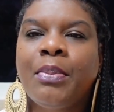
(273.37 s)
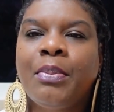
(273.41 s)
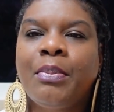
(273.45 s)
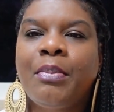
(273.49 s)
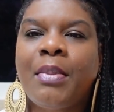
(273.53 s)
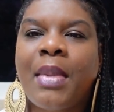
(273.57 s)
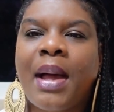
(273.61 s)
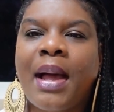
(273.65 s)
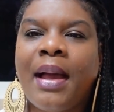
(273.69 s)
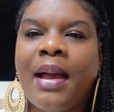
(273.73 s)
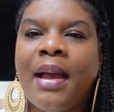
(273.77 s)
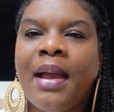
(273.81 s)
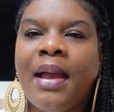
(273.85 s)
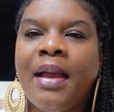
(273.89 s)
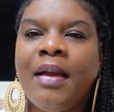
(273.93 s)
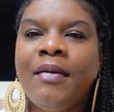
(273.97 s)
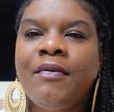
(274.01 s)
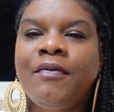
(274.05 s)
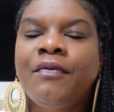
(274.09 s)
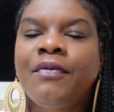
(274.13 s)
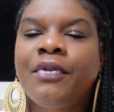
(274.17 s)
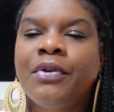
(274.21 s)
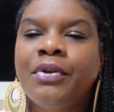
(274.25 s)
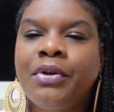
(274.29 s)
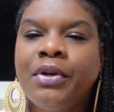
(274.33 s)
my
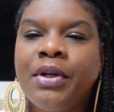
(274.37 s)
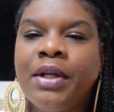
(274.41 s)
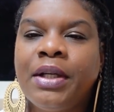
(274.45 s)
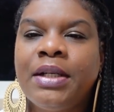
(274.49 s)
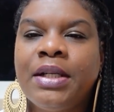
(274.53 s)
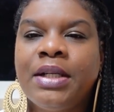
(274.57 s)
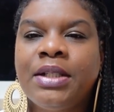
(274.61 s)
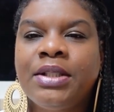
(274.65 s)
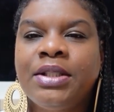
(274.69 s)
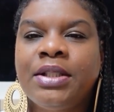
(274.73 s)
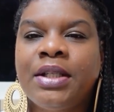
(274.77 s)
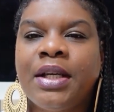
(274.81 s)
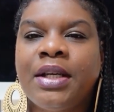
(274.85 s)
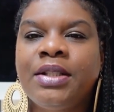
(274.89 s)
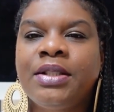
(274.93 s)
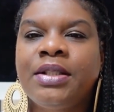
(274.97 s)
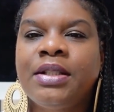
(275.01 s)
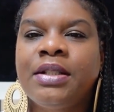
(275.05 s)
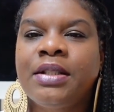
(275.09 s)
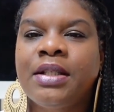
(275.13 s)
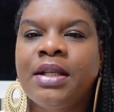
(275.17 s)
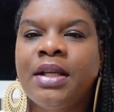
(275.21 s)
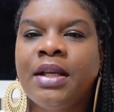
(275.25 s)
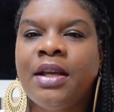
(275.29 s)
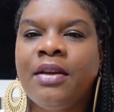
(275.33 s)
full
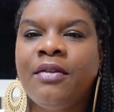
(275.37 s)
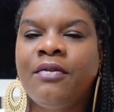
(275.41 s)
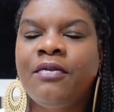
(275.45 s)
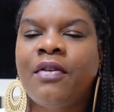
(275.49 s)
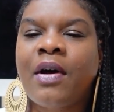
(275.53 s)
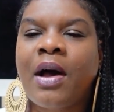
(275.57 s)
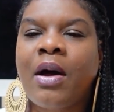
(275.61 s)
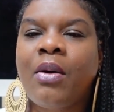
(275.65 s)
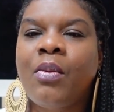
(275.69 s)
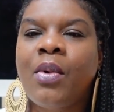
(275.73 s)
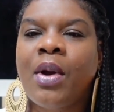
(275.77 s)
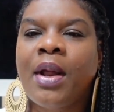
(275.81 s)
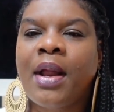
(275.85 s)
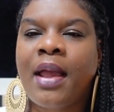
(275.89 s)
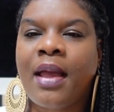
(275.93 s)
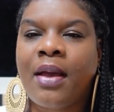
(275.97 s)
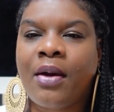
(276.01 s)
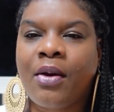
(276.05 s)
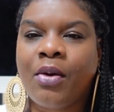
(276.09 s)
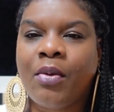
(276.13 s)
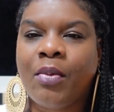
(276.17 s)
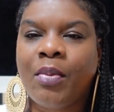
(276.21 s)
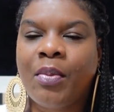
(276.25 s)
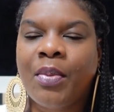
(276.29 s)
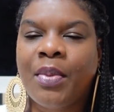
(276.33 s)
initiation to Ifa would
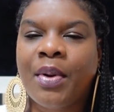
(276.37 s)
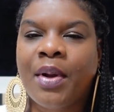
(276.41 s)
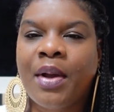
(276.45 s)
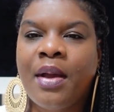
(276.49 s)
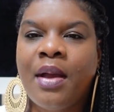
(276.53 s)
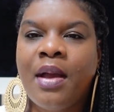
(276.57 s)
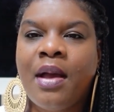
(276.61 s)
help.